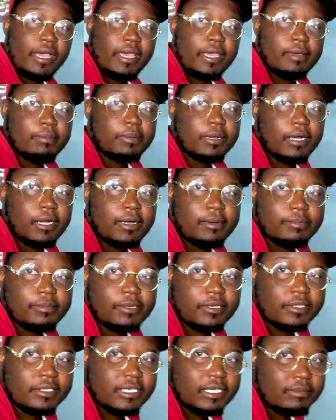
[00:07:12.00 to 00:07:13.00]
hip hop
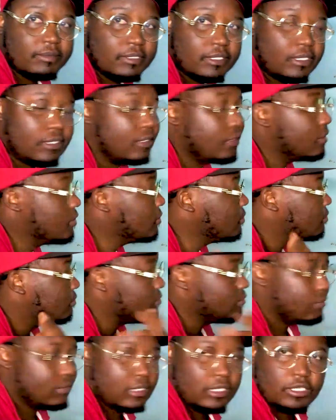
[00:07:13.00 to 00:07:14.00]
or something,
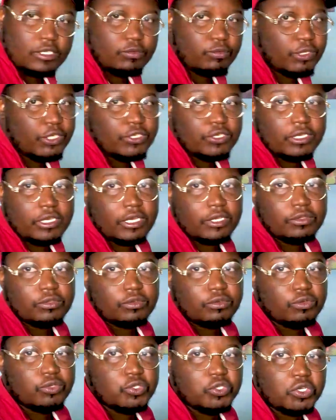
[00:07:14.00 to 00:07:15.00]
this is what you can
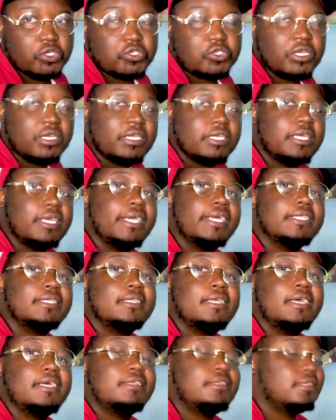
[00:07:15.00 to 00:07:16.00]
do to actually get
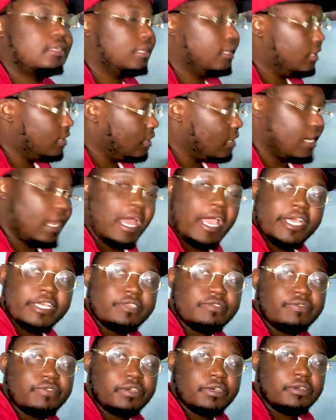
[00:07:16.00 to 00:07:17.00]
that
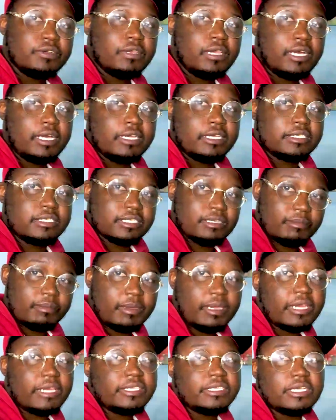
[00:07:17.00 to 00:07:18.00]
nice feel like
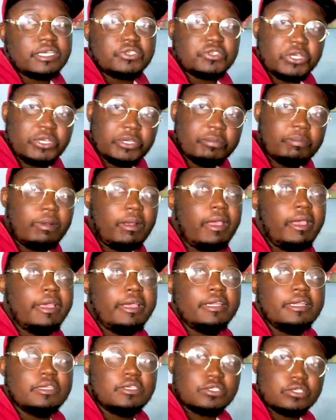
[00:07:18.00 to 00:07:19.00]
somebody is actually
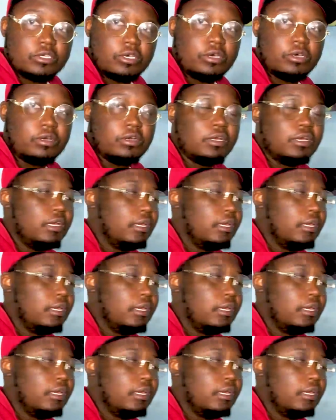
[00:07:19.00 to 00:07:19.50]
playing the song.